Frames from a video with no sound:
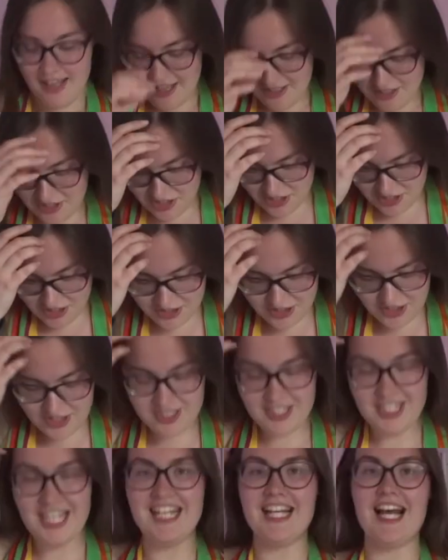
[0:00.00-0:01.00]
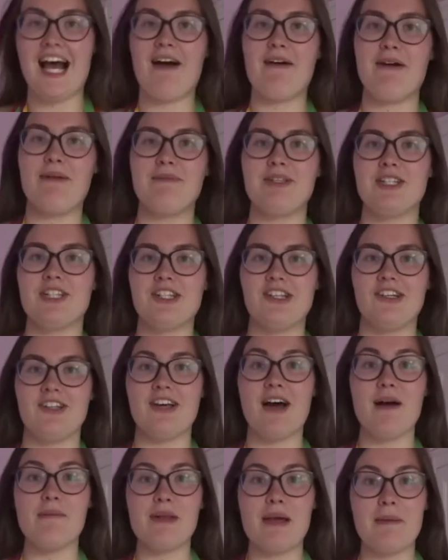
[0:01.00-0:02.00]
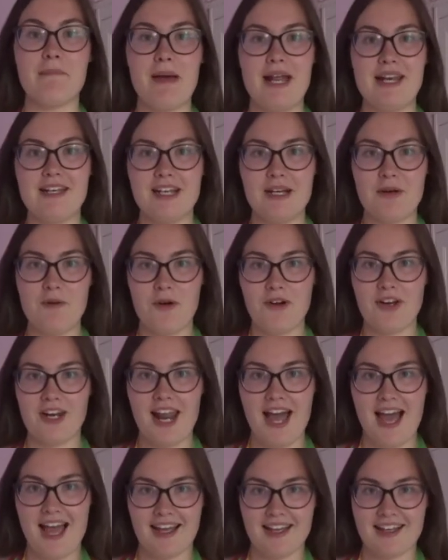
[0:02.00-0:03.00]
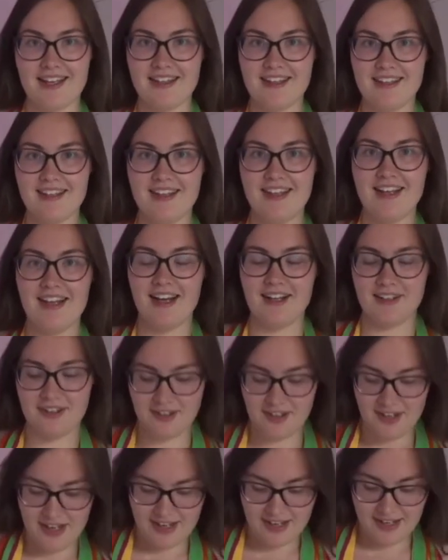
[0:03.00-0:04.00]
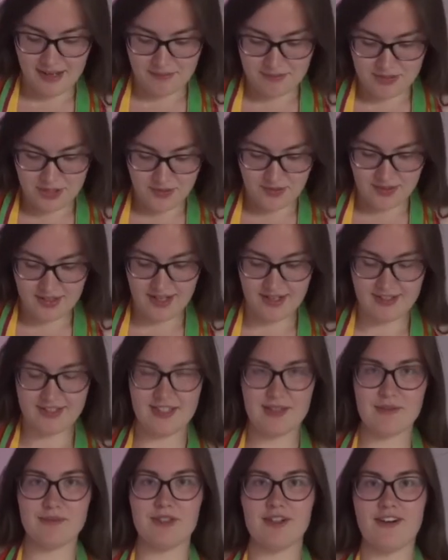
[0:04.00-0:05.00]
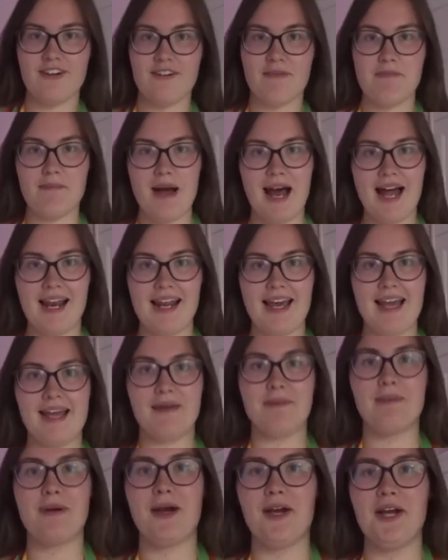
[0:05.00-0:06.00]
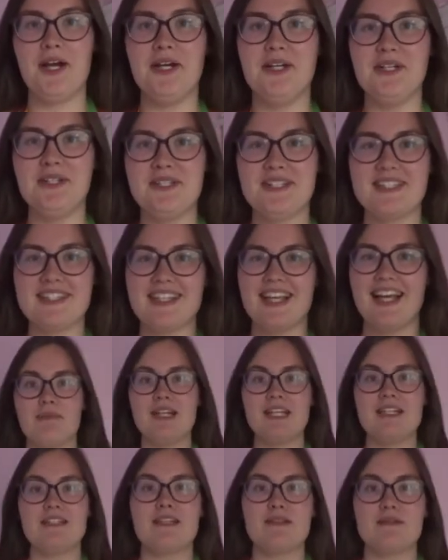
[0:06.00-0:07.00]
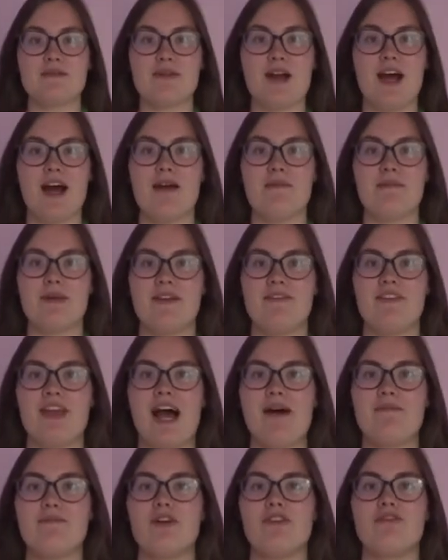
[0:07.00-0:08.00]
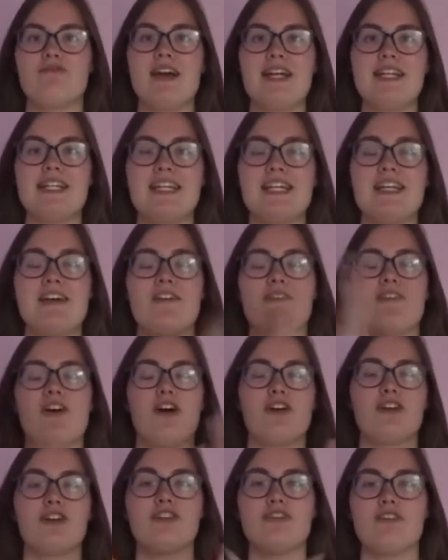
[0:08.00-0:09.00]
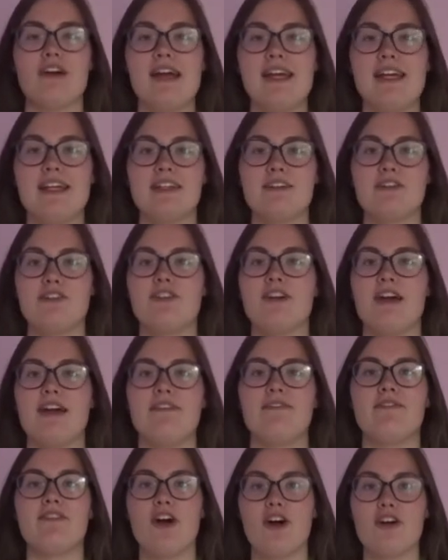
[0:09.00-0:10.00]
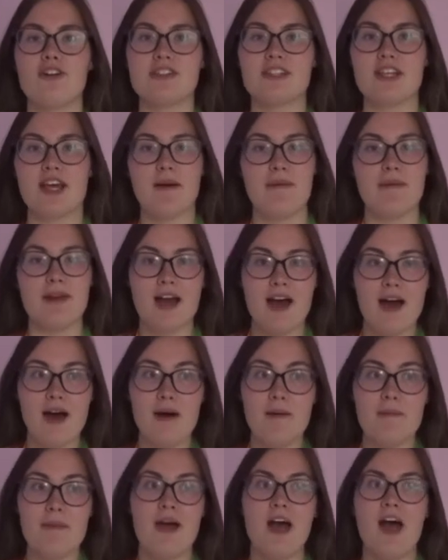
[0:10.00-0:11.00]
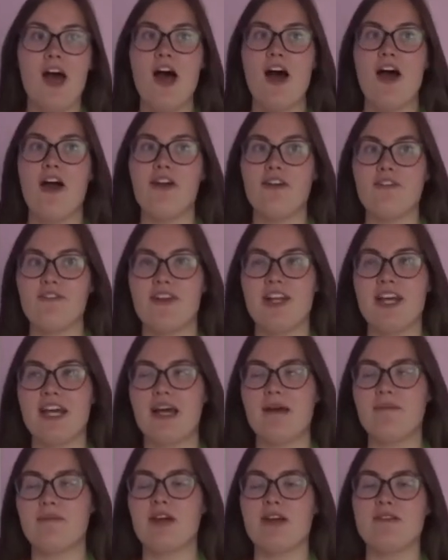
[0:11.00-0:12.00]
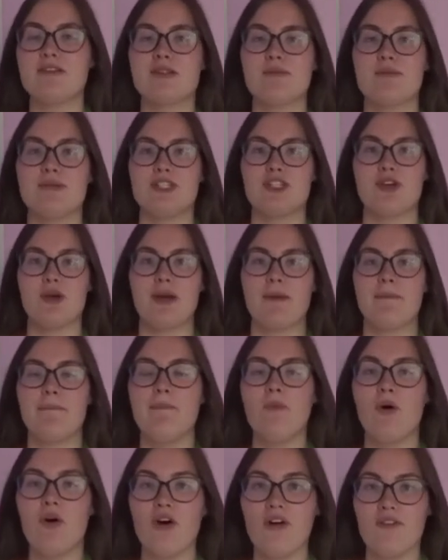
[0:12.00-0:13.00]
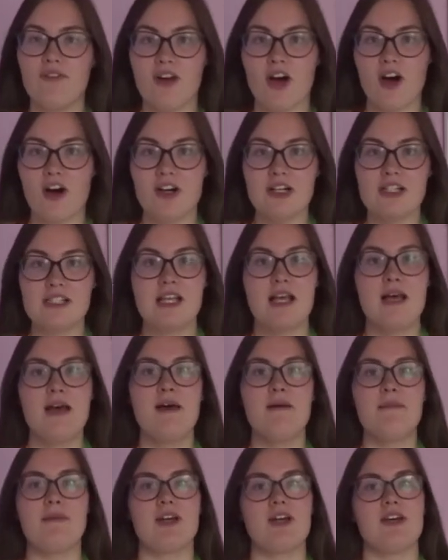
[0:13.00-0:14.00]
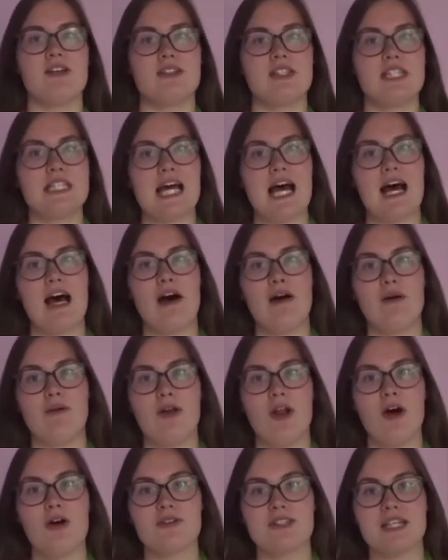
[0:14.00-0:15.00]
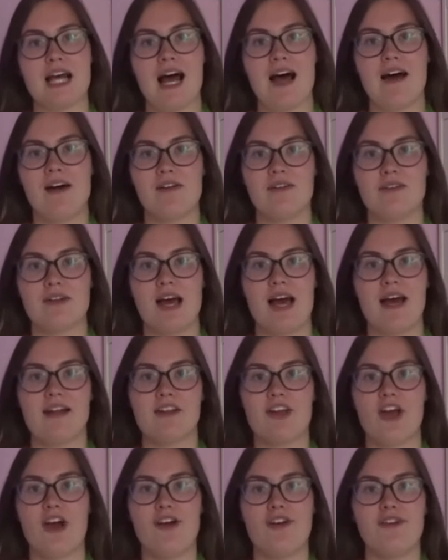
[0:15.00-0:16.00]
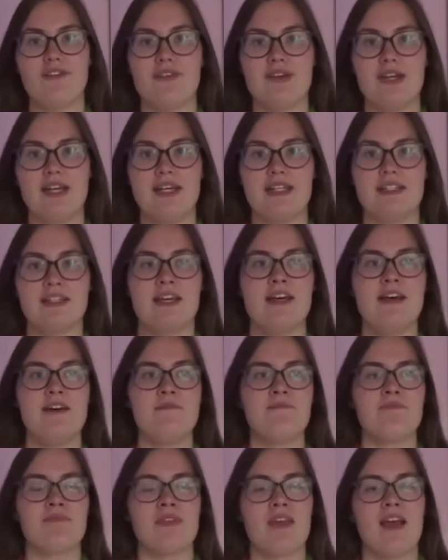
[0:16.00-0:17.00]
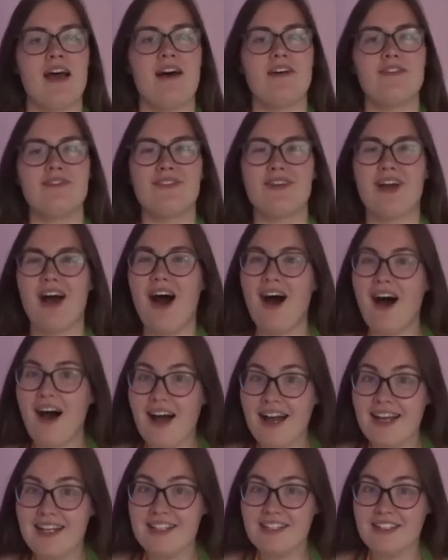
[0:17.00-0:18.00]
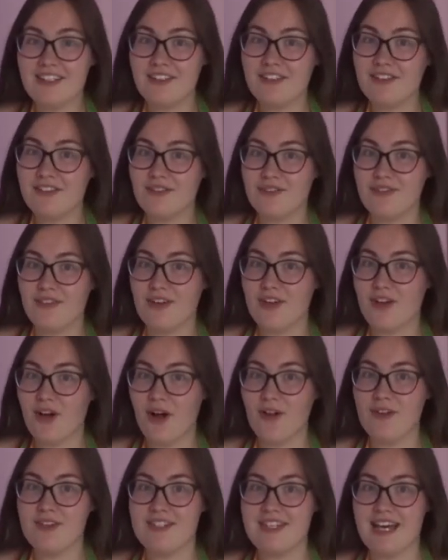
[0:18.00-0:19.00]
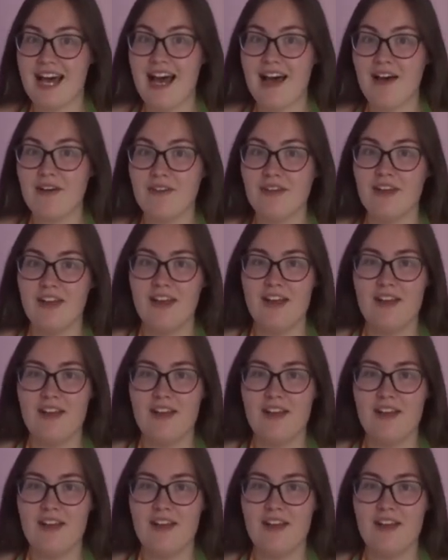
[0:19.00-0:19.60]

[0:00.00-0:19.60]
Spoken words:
You should have just seen how I'm stood. I'm like bending one leg. I look like I'm doing like some sort of ballet pose. Please subscribe if you haven't already. I've got great vlogs coming up. Hopefully I'm going to be doing more vlogs, because now lockdown and COVID have kind of gone down.